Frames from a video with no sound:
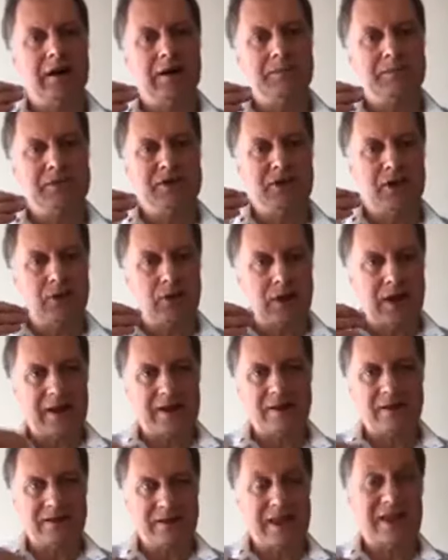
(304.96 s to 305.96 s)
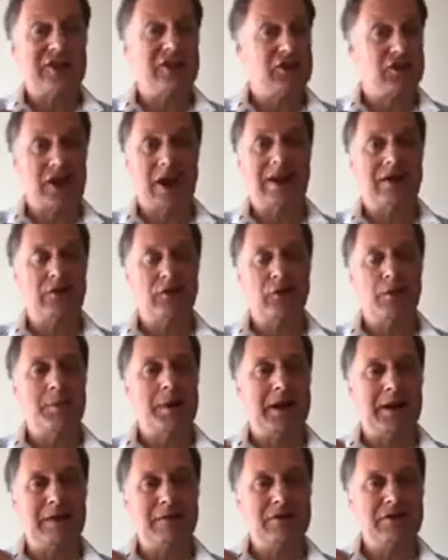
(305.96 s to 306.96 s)
So that's a challenge for
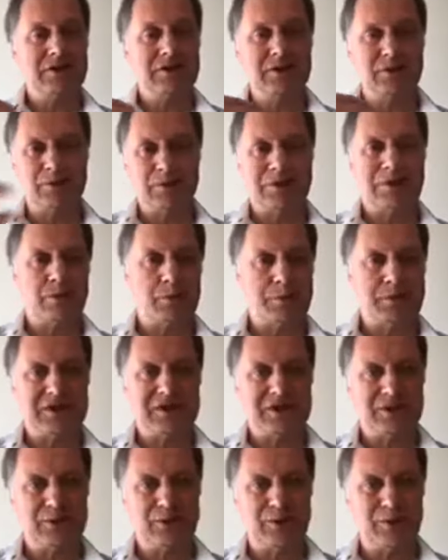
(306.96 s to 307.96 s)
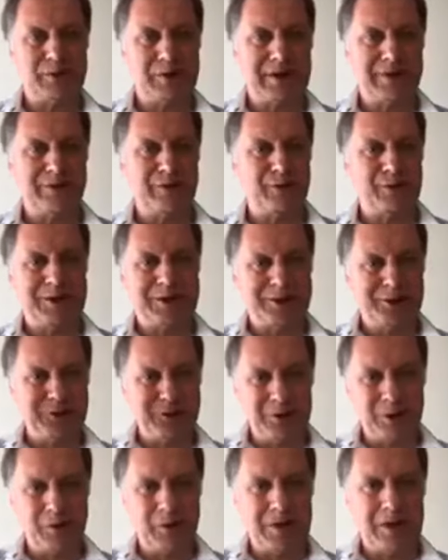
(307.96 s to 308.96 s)
many of us, because we're so busy doing whatever we
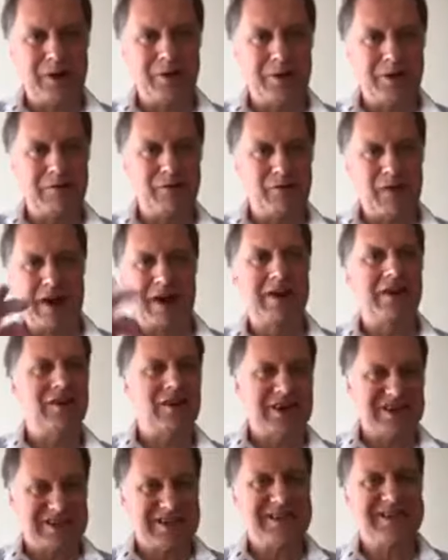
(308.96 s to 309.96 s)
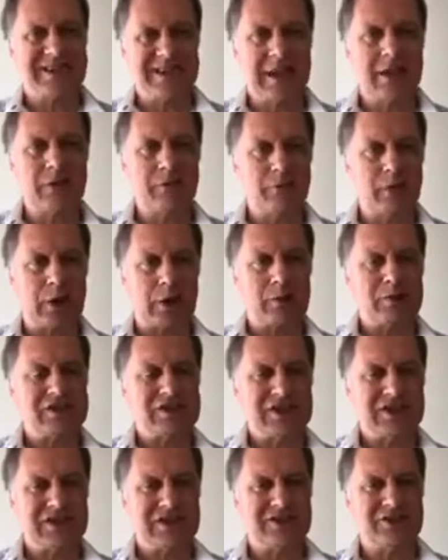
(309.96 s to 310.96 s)
do that we don't even recognize there's another
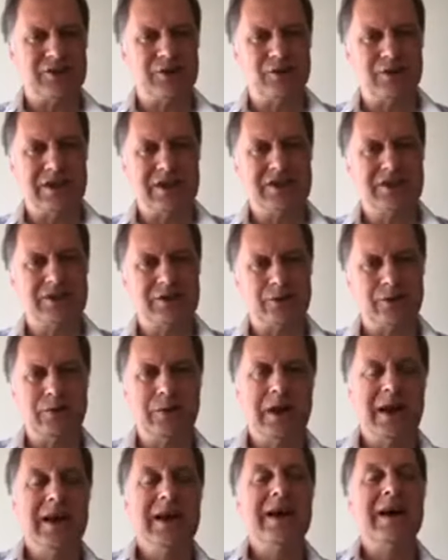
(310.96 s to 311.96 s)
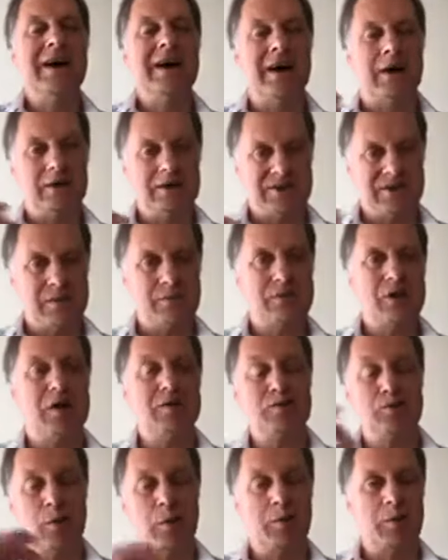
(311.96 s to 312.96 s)
frequency to tune into. And
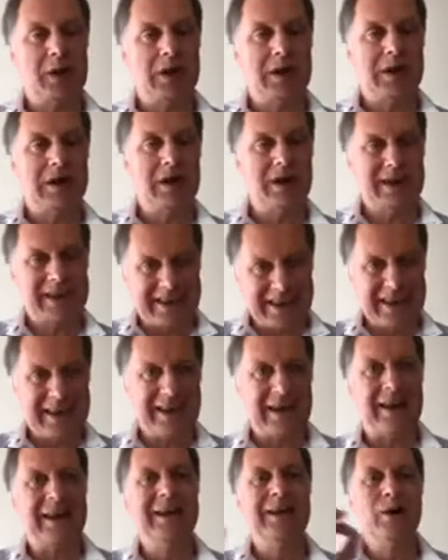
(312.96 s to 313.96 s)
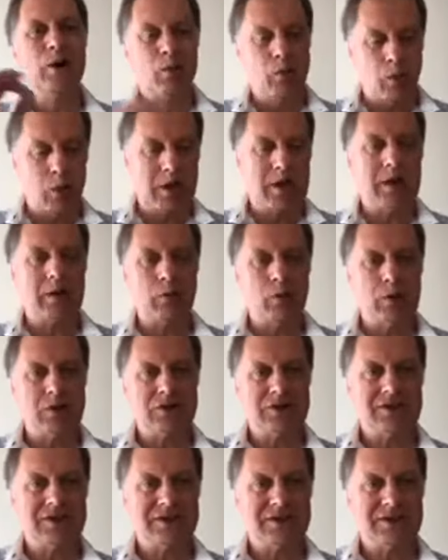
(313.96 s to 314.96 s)
sometimes when we hear what it
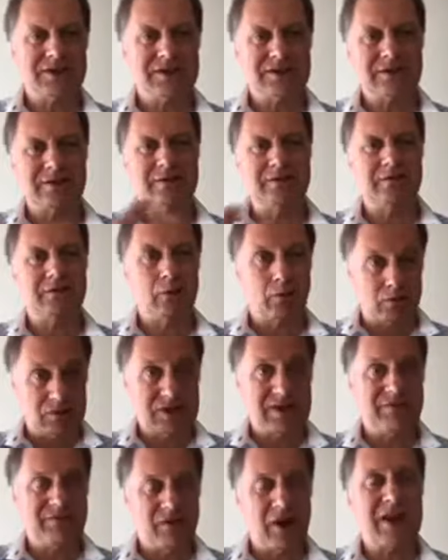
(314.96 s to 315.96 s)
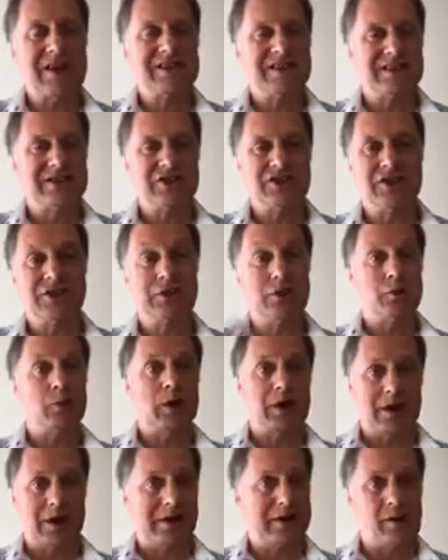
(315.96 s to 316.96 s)
wants us to, or is inviting us to do,
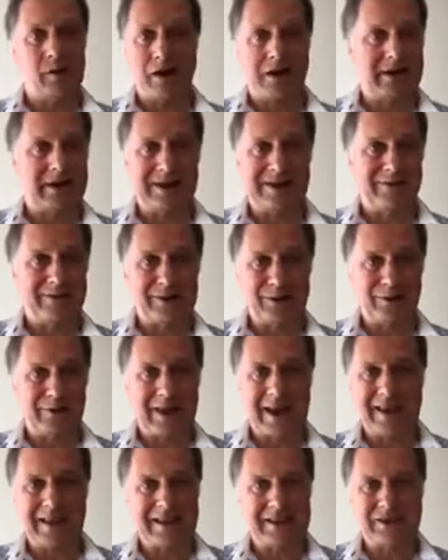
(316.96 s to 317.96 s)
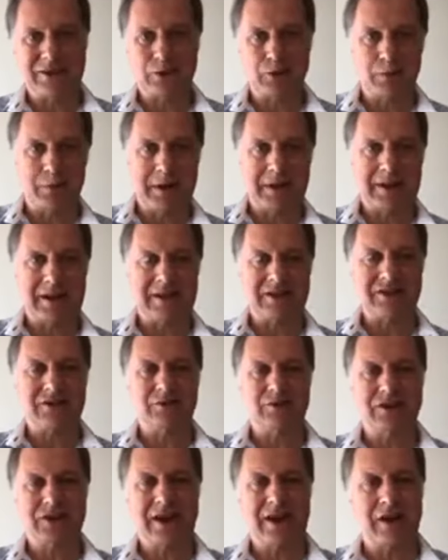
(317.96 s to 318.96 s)
we kind of go, I could never do that, that's too big, that's
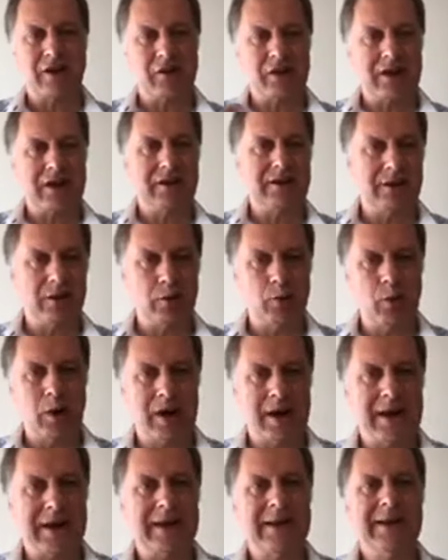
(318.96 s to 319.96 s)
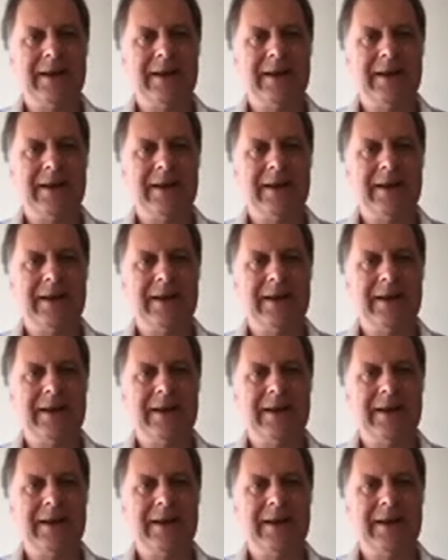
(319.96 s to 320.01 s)
too scary, no way.